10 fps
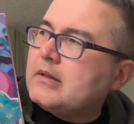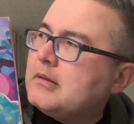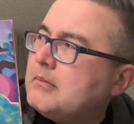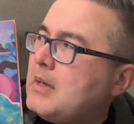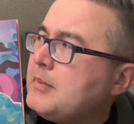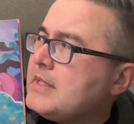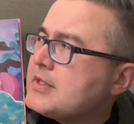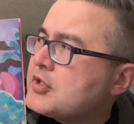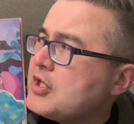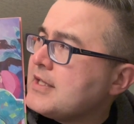
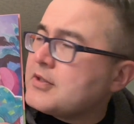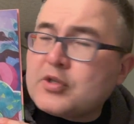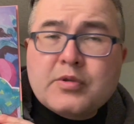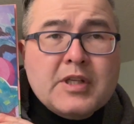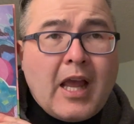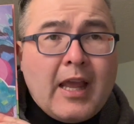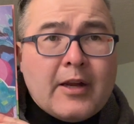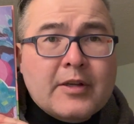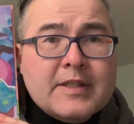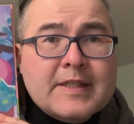Mummy's just too
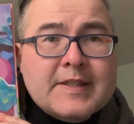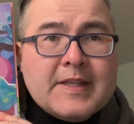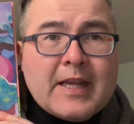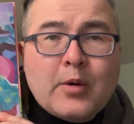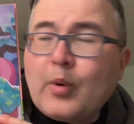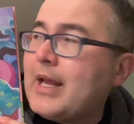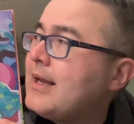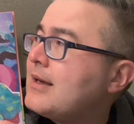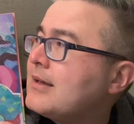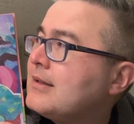tired to stay
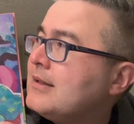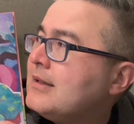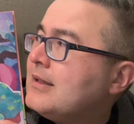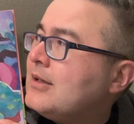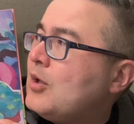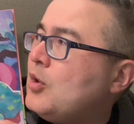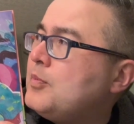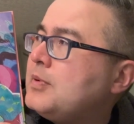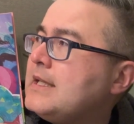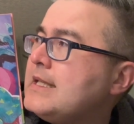awake. Oh,
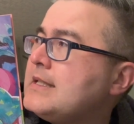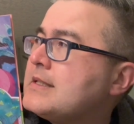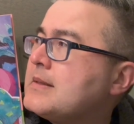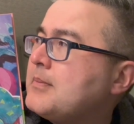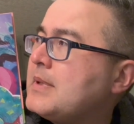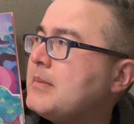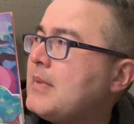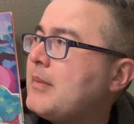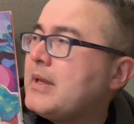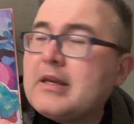please be
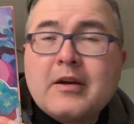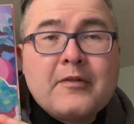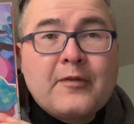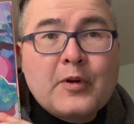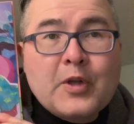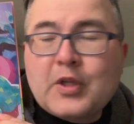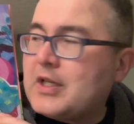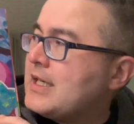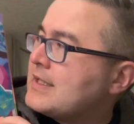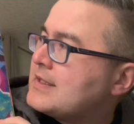mummy for
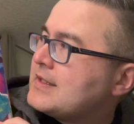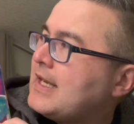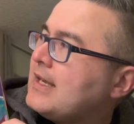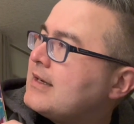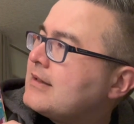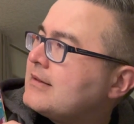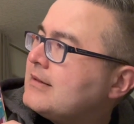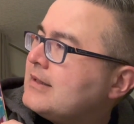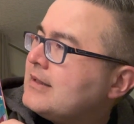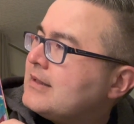goodness sake.
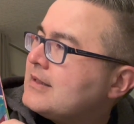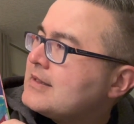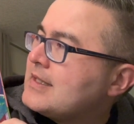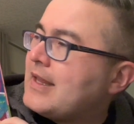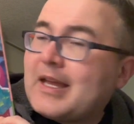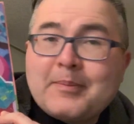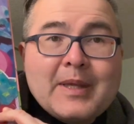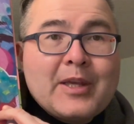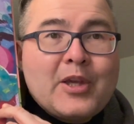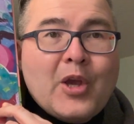See that
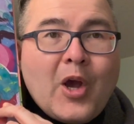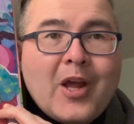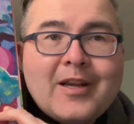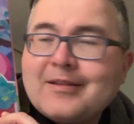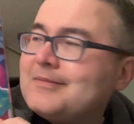big yawn?